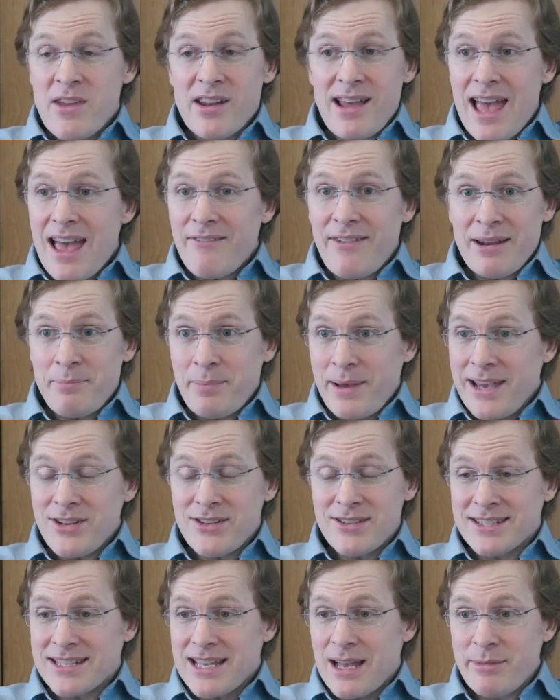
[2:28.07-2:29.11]
And I have had
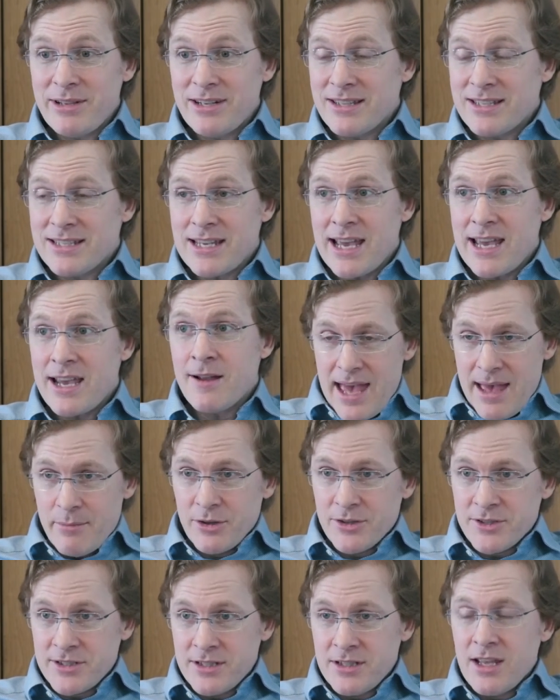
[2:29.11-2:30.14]
patients come in and say,
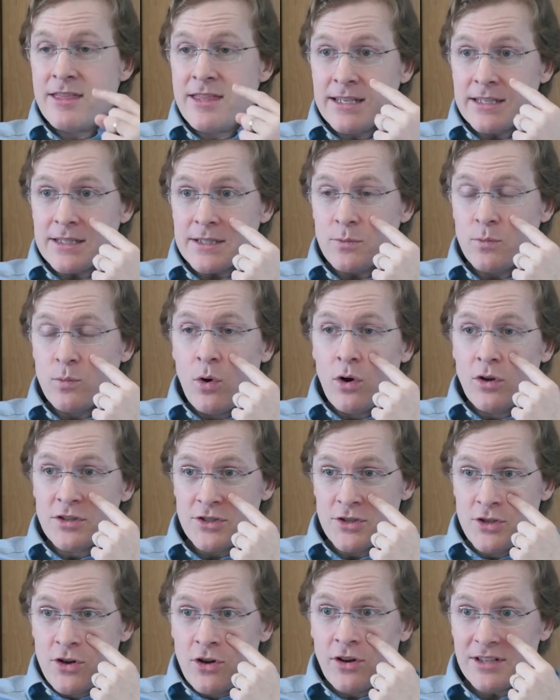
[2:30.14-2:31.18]
Hamilton, this
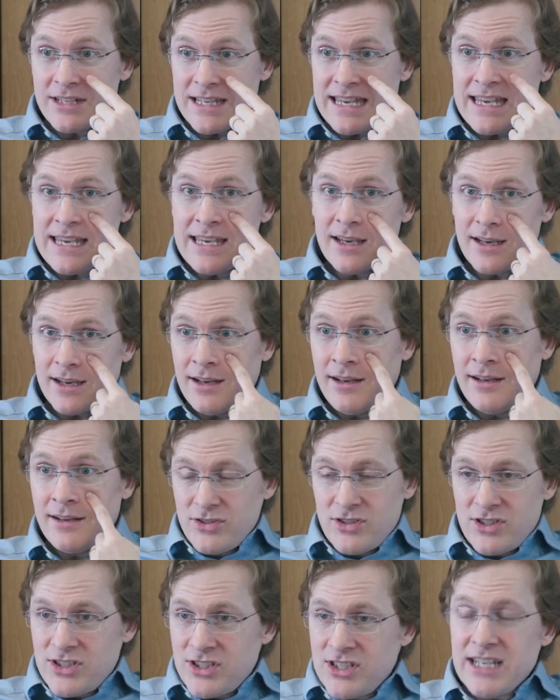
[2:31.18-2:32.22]
was not here
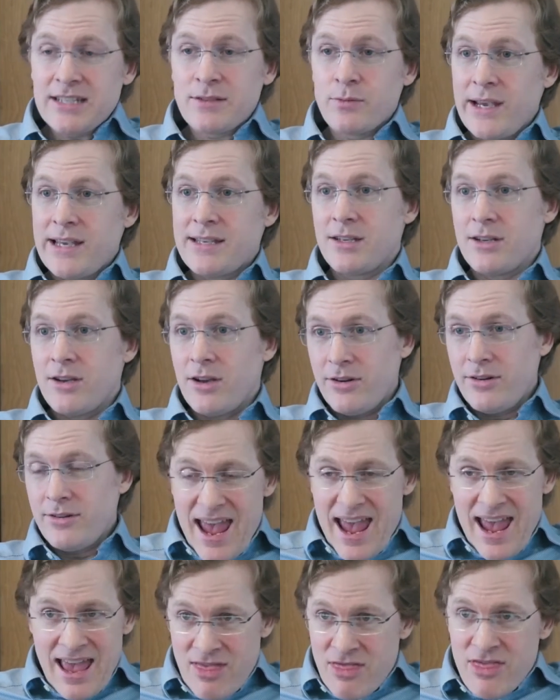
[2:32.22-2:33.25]
6 weeks ago.
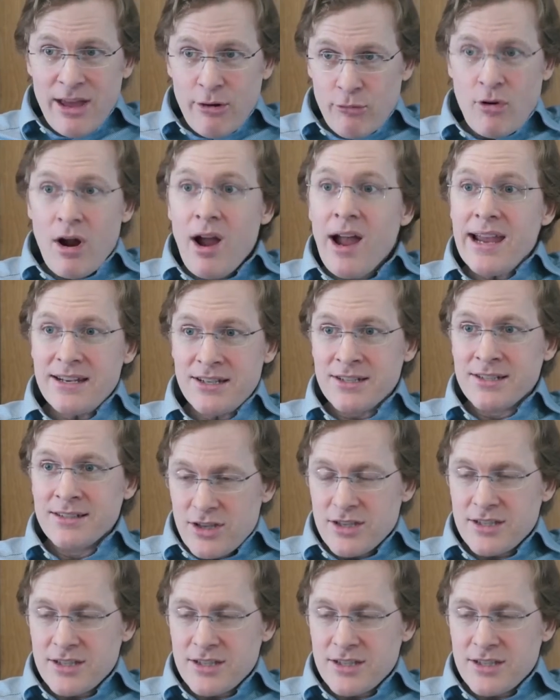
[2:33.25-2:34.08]
And they're right.